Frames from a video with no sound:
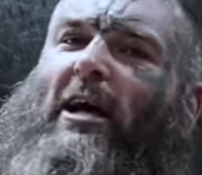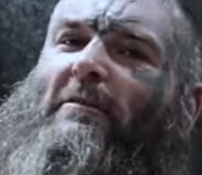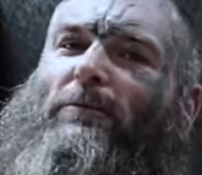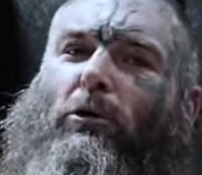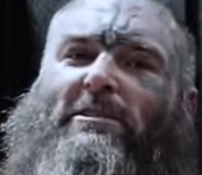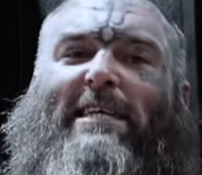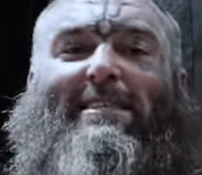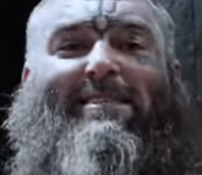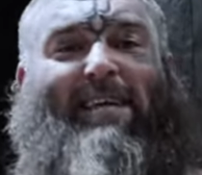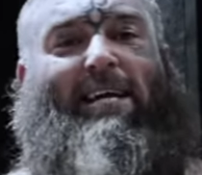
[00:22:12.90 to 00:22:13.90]
and four sets
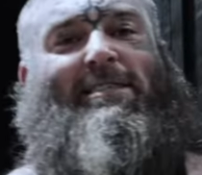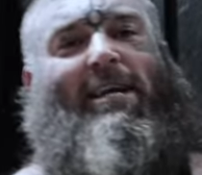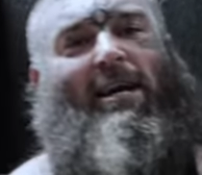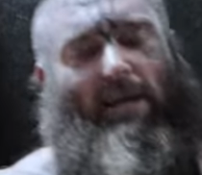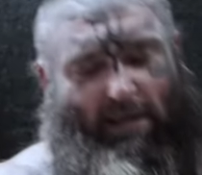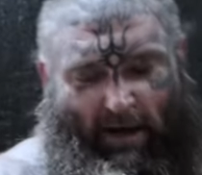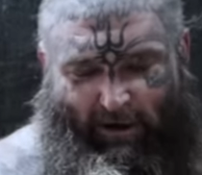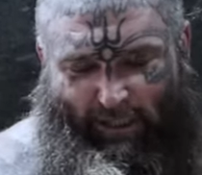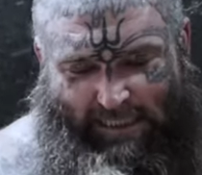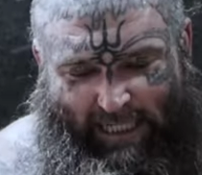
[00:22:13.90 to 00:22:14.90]
of six. Now, I've
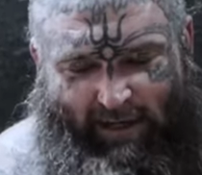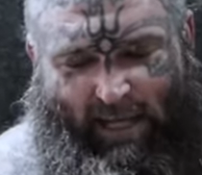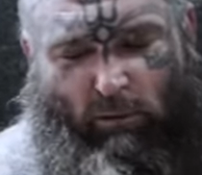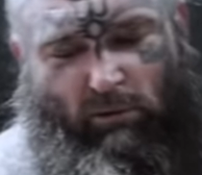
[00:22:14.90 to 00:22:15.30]
got to say, that